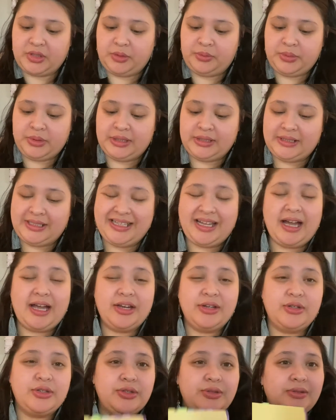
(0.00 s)
Really, I
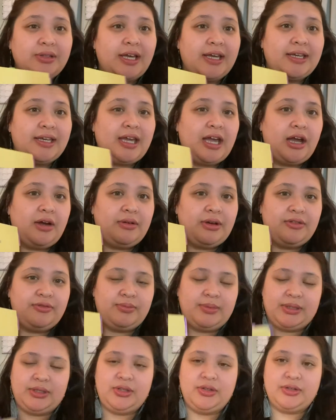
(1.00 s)
do like how I've
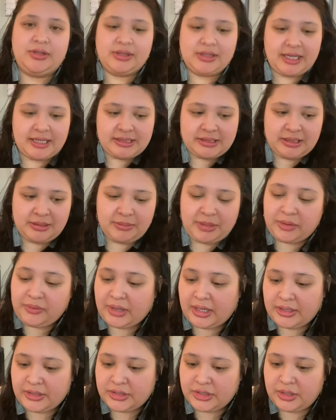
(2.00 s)
been utilizing my
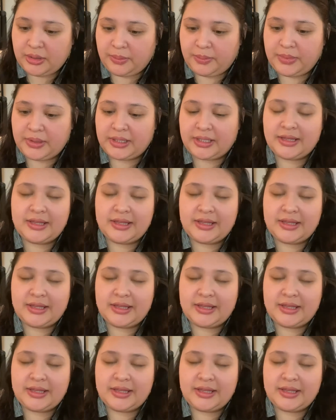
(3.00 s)
writer's notebook